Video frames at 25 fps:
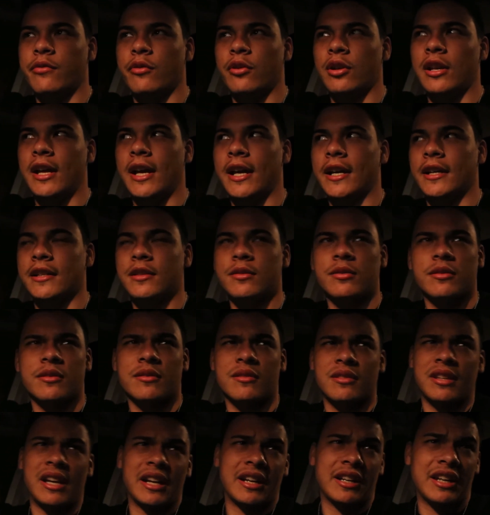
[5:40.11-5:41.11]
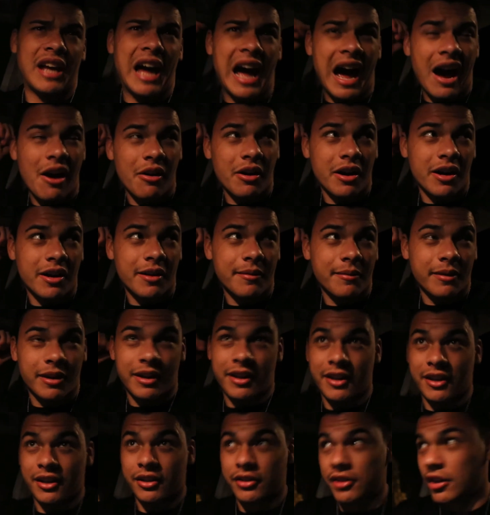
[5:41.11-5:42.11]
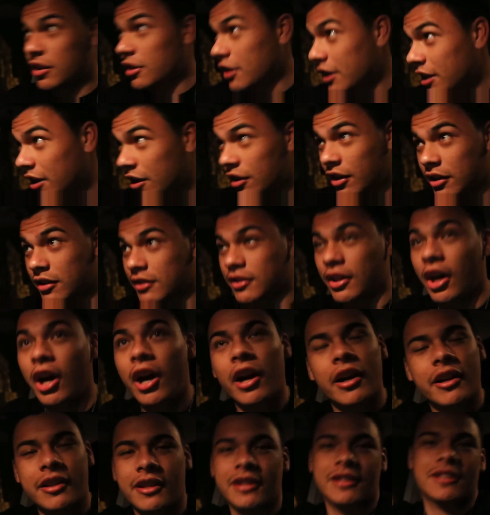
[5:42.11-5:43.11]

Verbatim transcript: for like like an hour and it already got dark.